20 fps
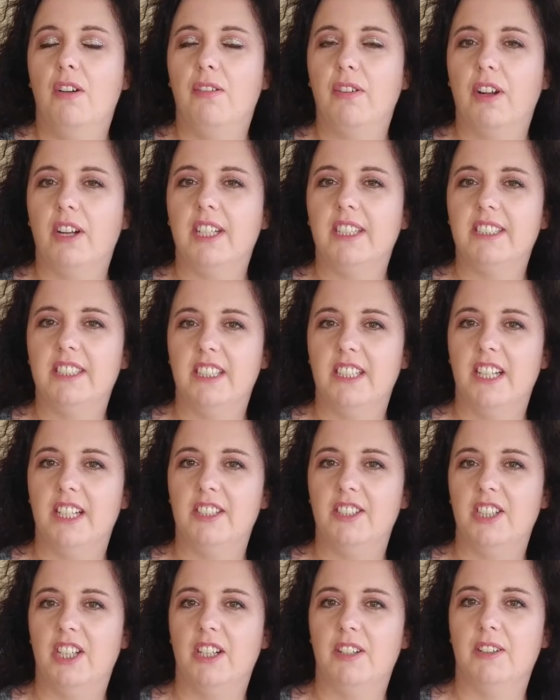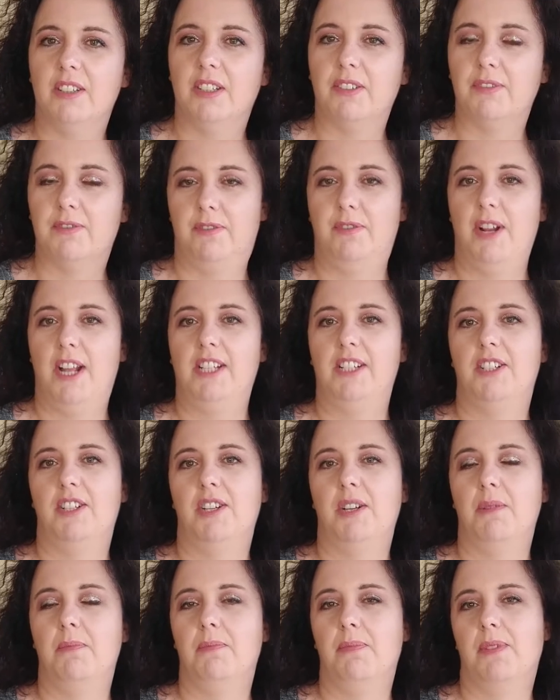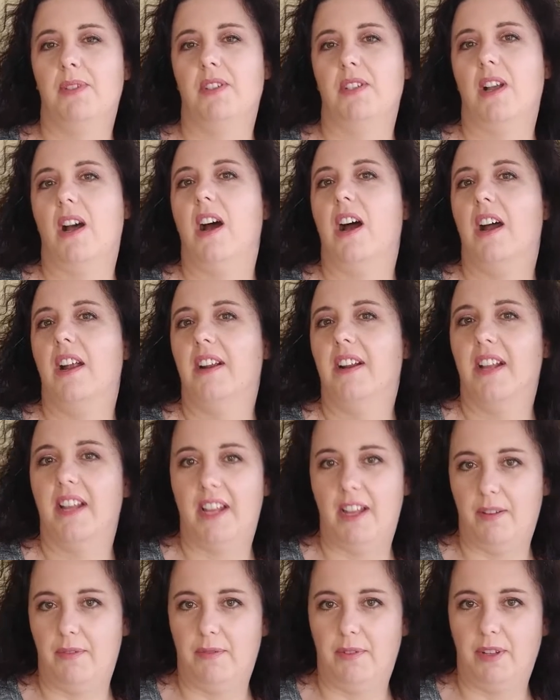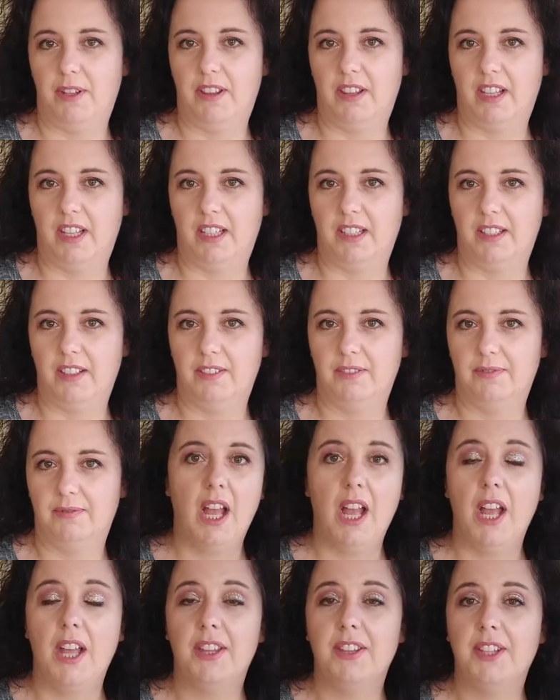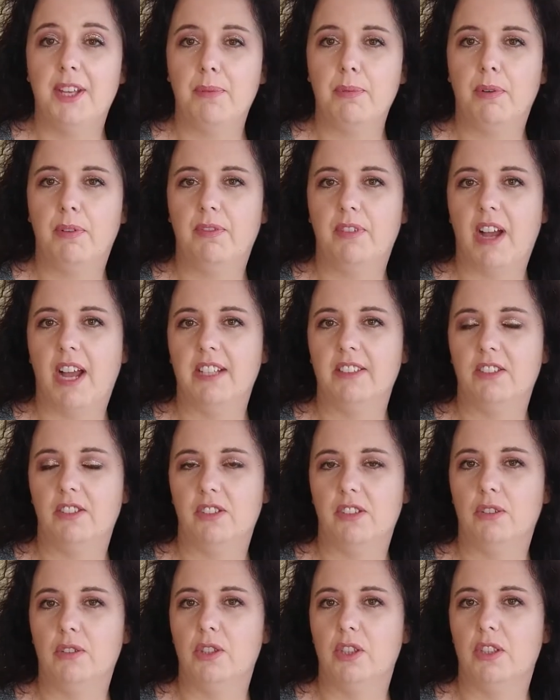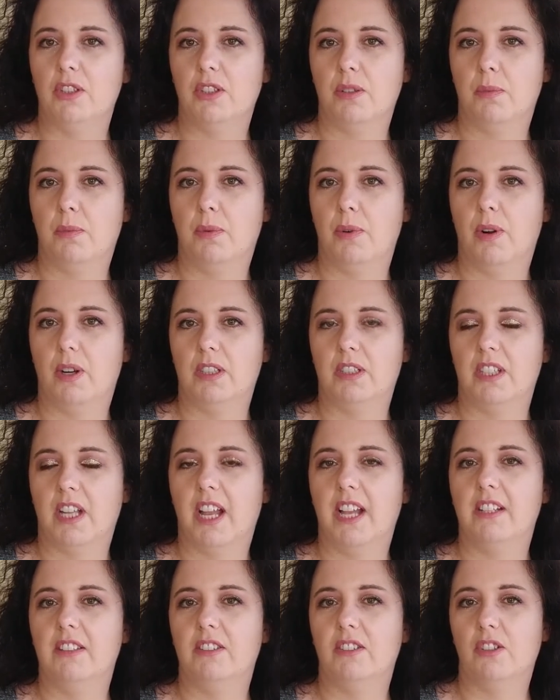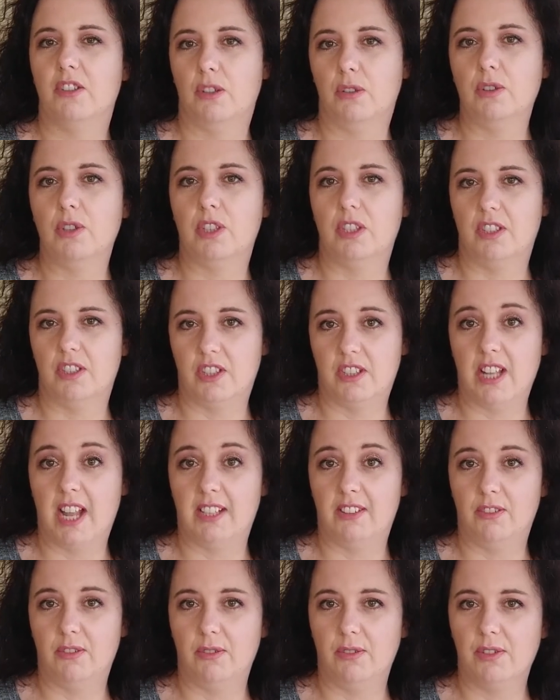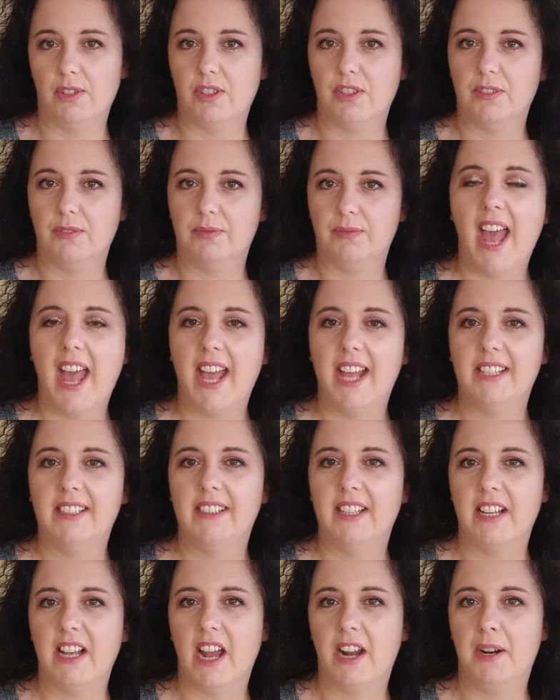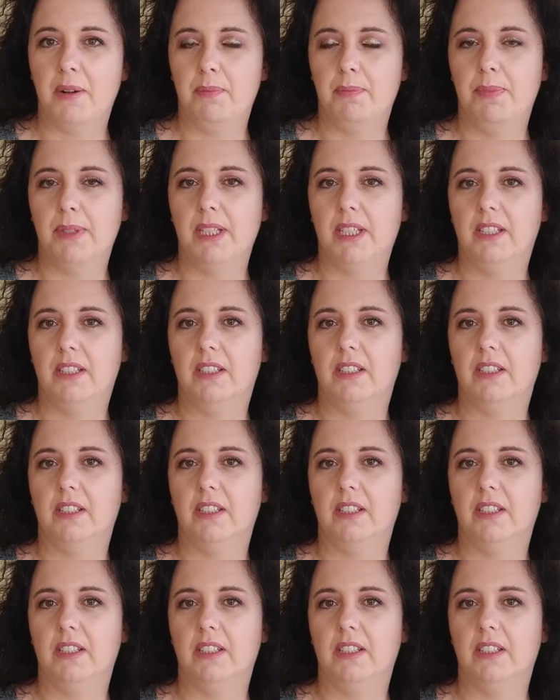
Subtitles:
For a teenager, friendships are everything. They provide social support and social status, and they are a big